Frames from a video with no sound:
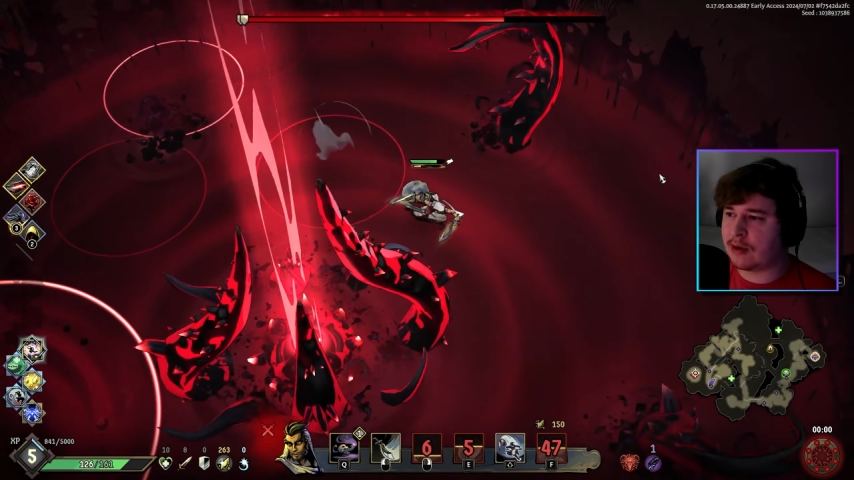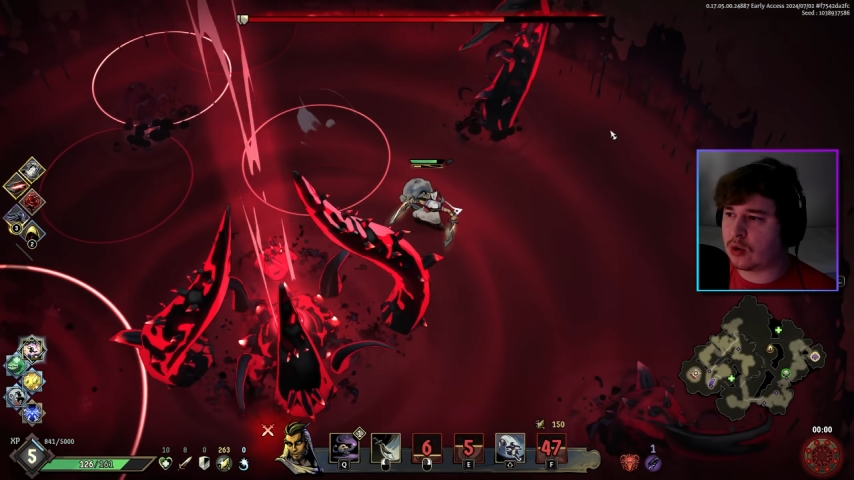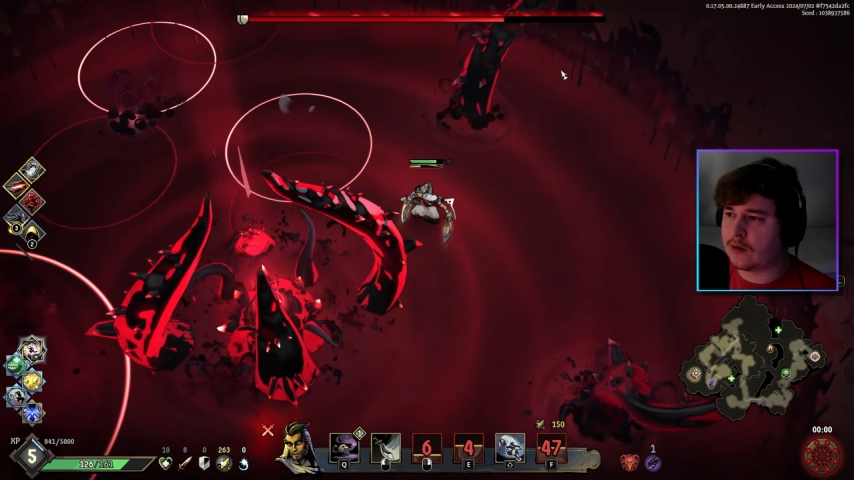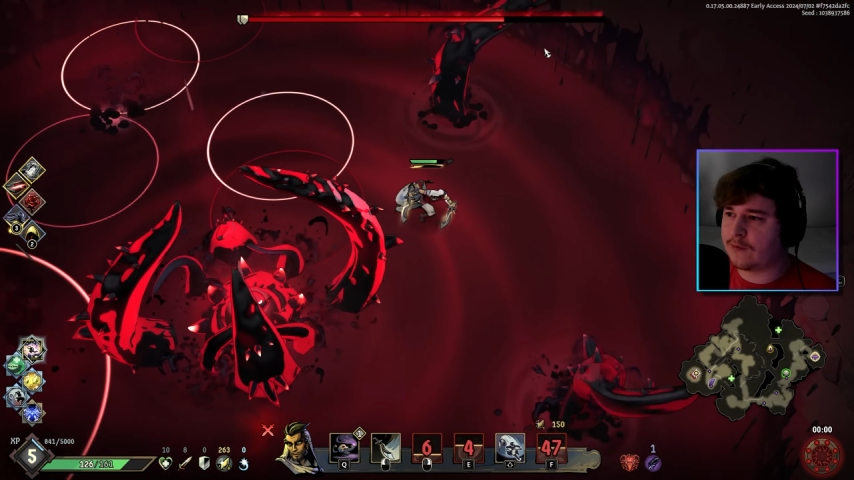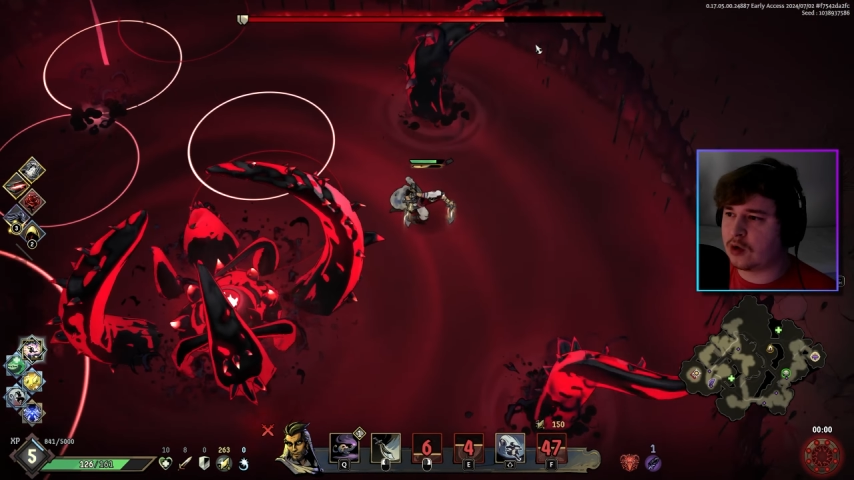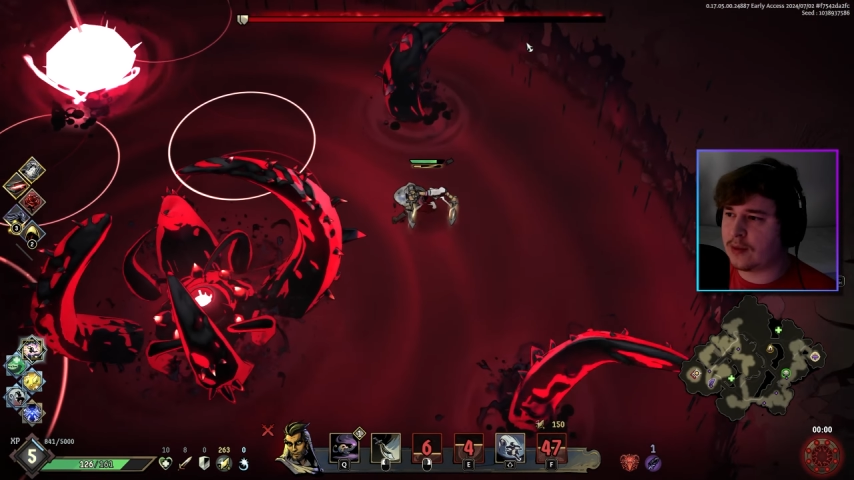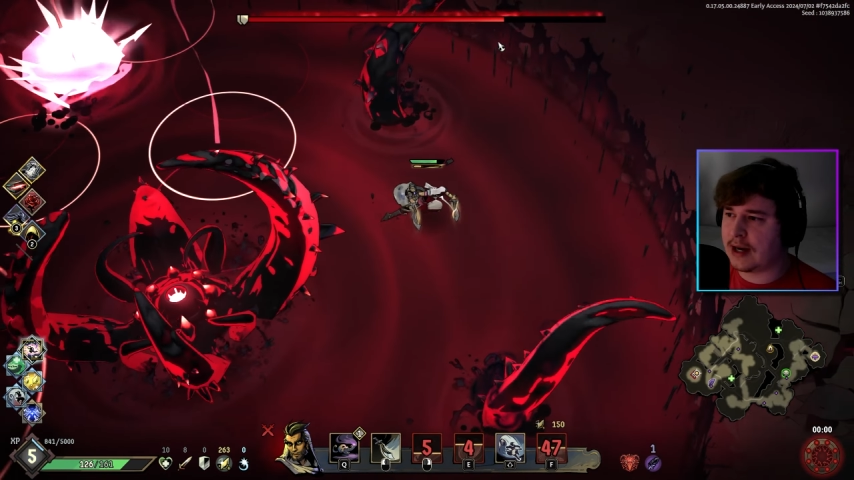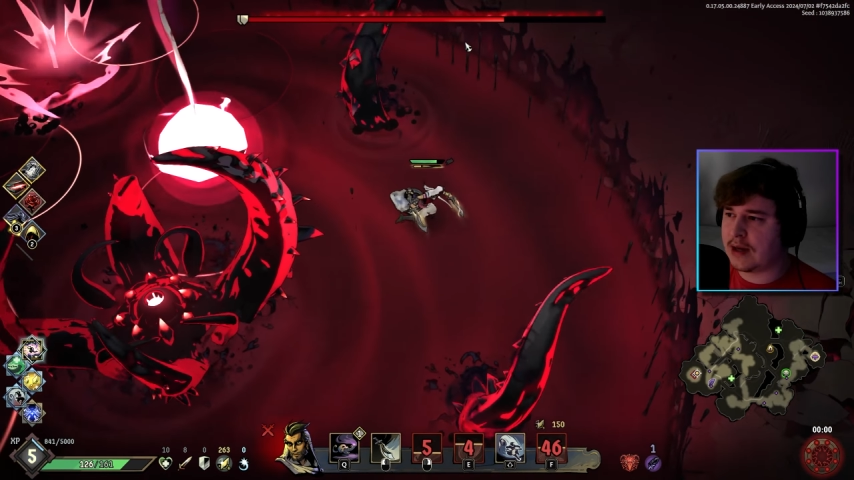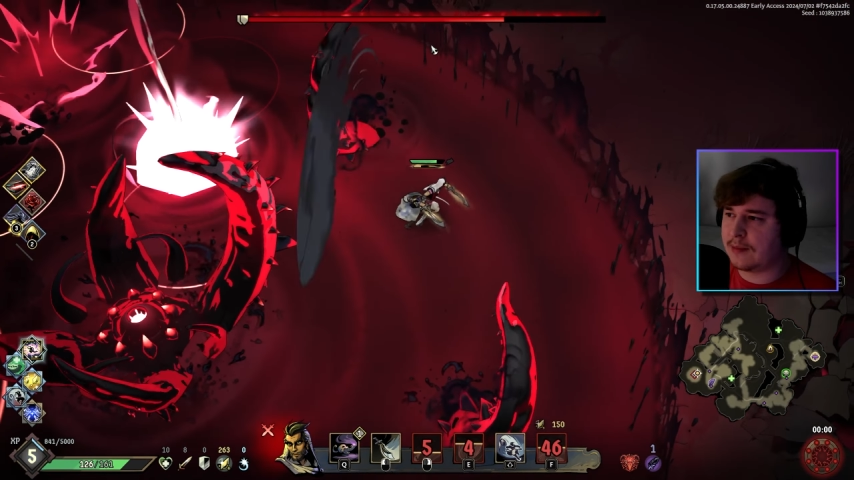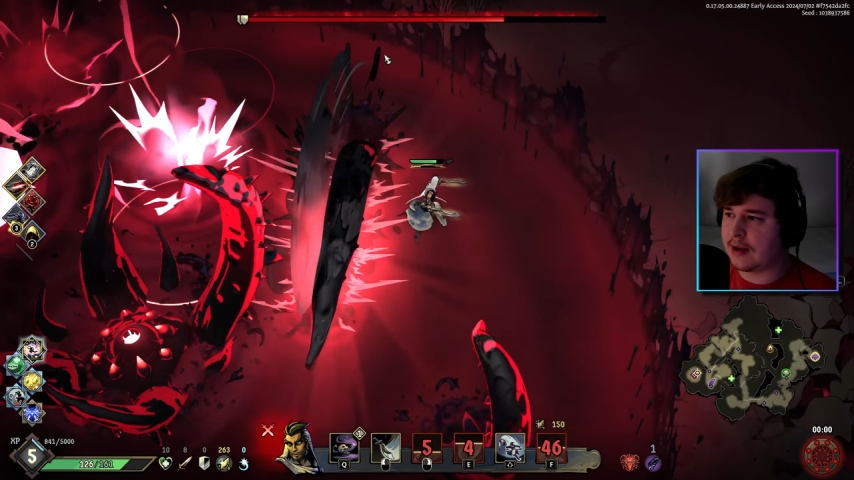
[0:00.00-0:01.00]
recorded for a
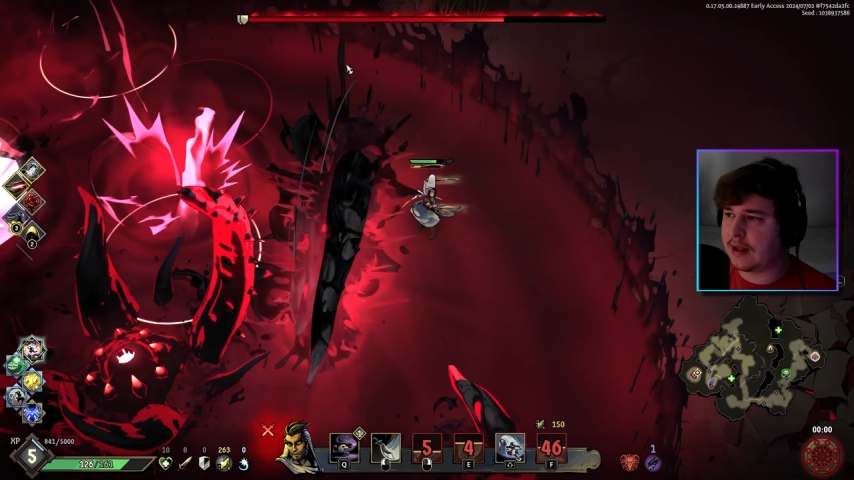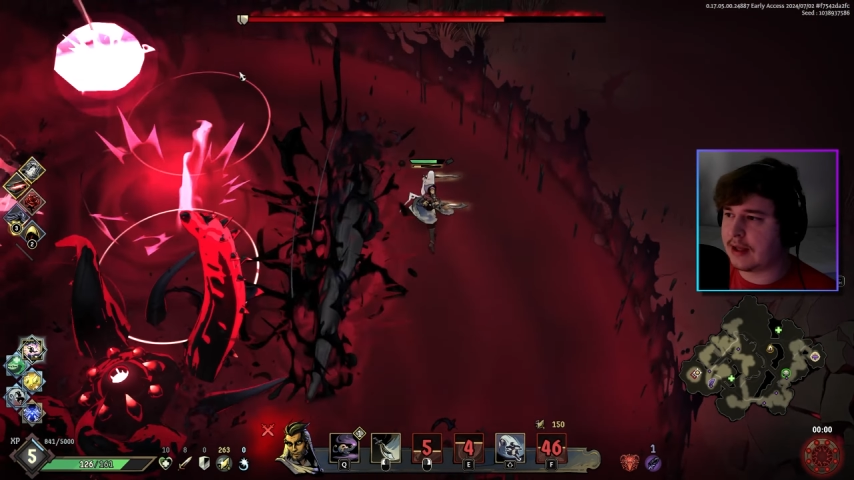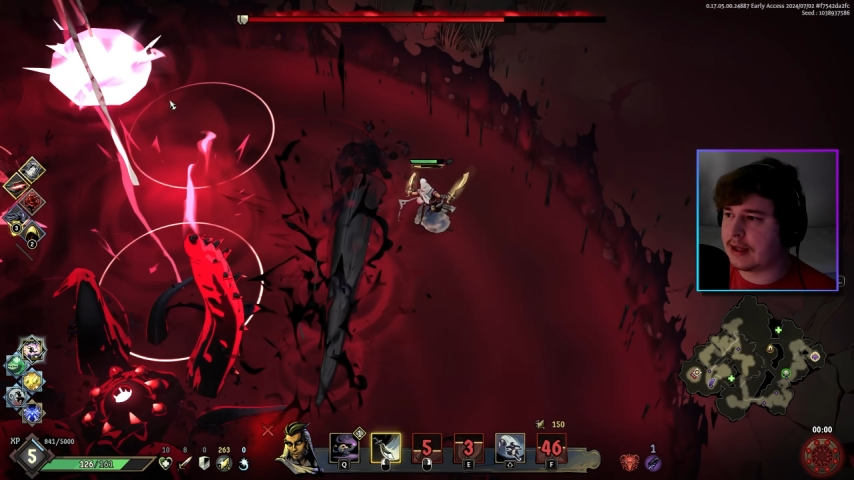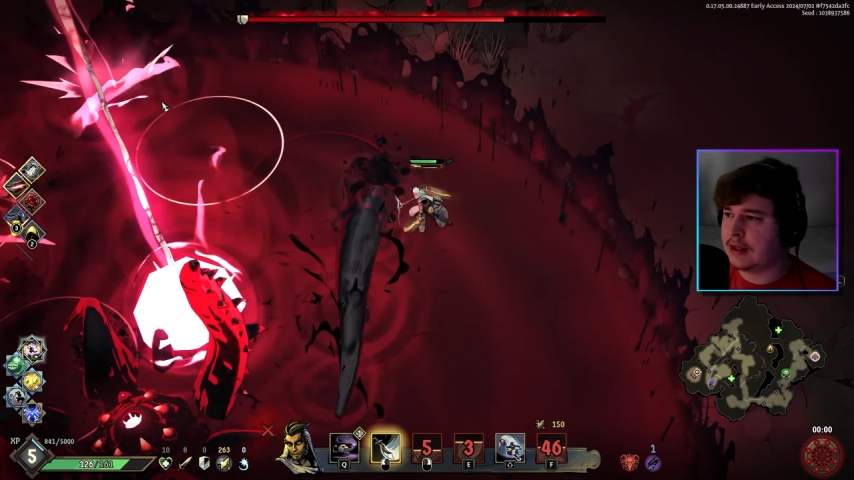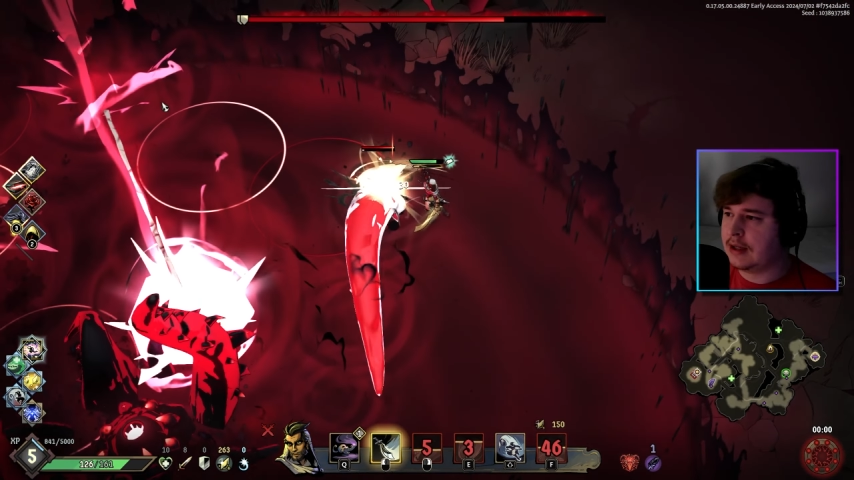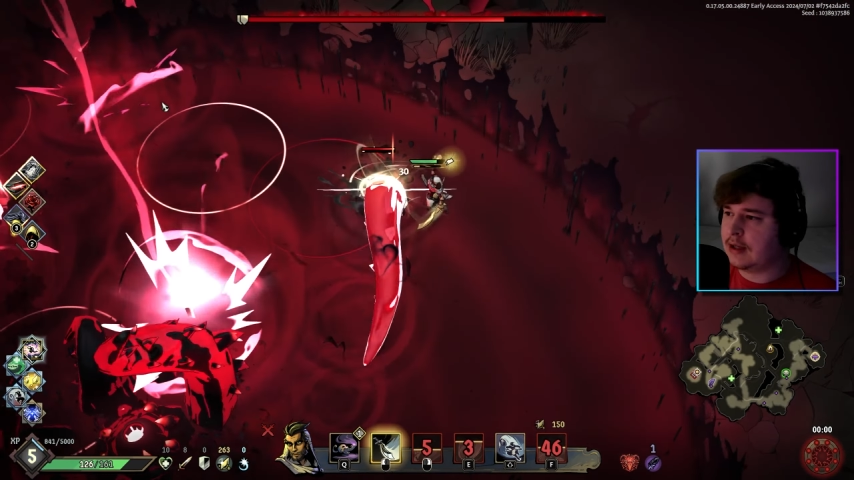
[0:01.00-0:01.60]
while, but I